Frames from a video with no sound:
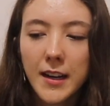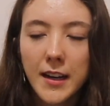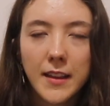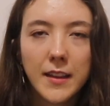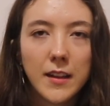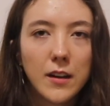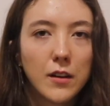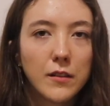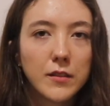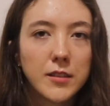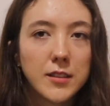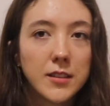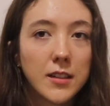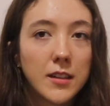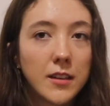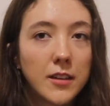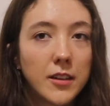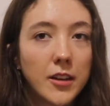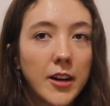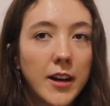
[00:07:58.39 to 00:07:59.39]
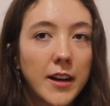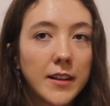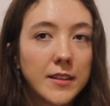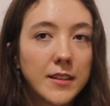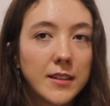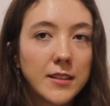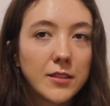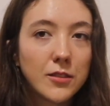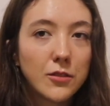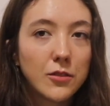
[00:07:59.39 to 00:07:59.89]
and then all of a sudden you're at
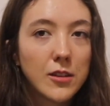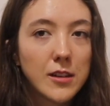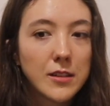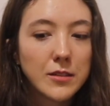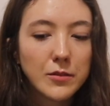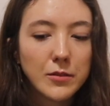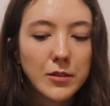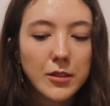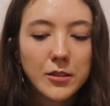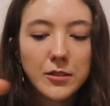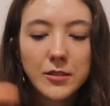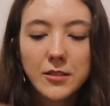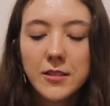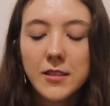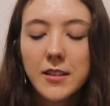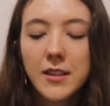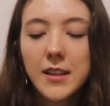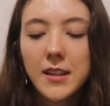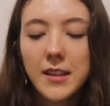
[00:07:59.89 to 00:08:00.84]
this crossroads